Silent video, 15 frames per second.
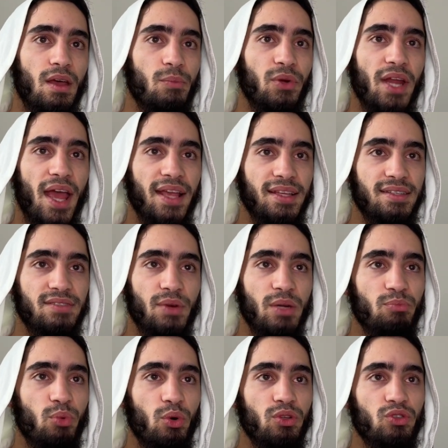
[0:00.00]
But it's very
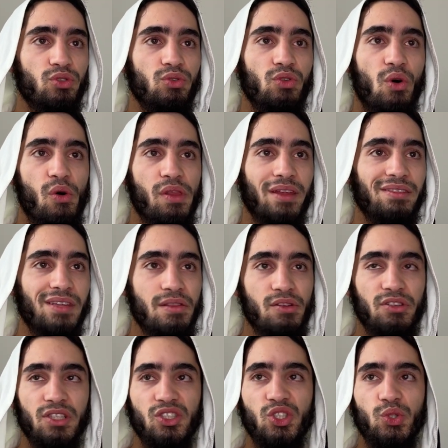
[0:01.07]
important to know that neither
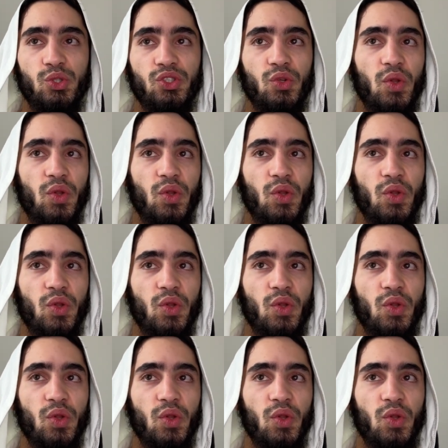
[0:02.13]
the Jews,